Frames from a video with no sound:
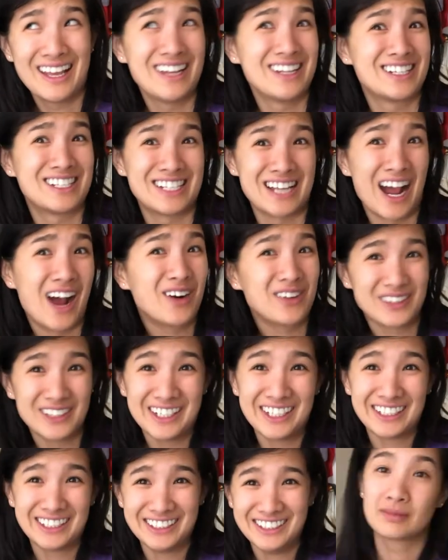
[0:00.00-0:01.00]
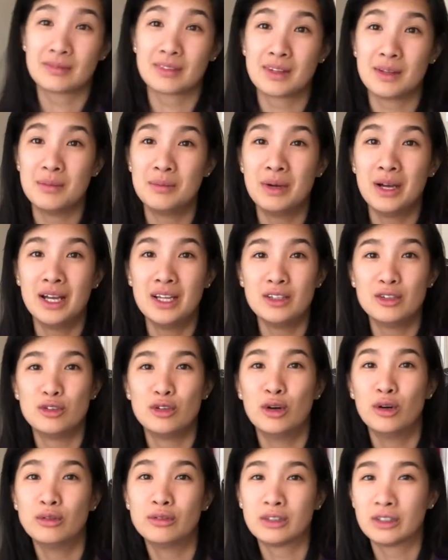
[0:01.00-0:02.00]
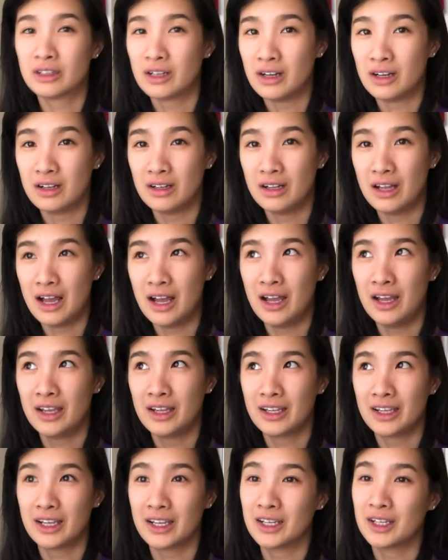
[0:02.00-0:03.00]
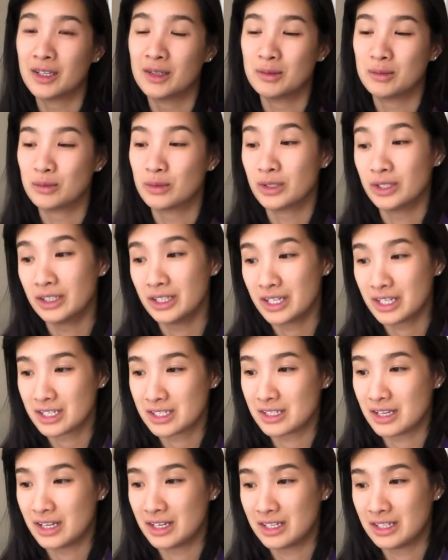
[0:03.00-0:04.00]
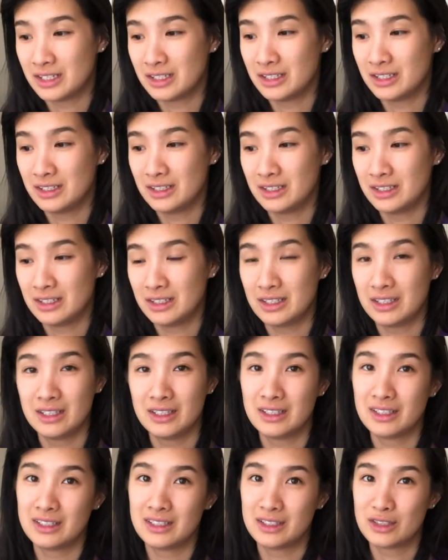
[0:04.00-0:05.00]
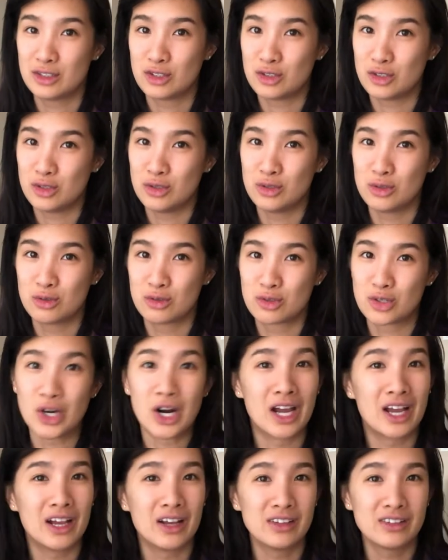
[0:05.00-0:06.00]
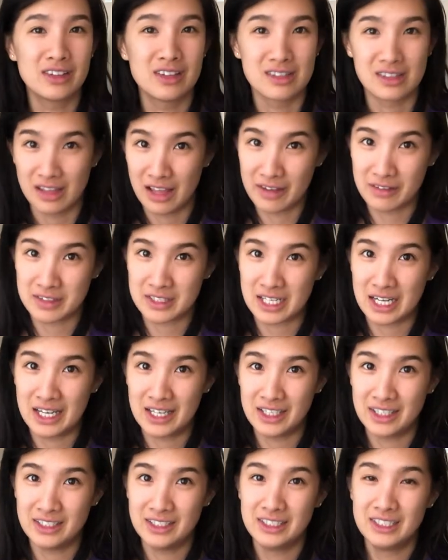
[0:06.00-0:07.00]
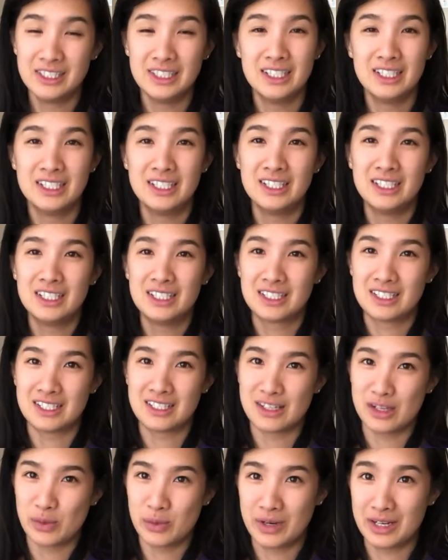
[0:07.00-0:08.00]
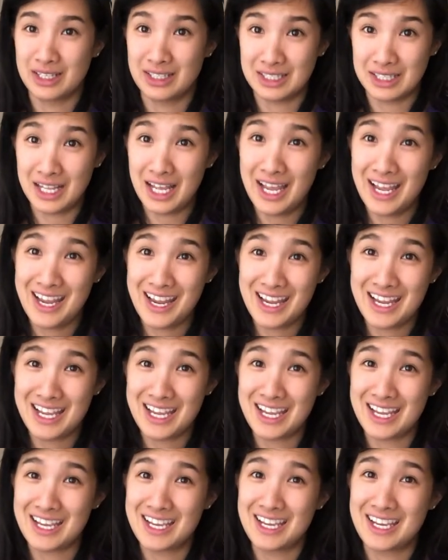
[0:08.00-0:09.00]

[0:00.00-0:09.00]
showering? But overall, I am really excited to try out this lifestyle, to see what it's like,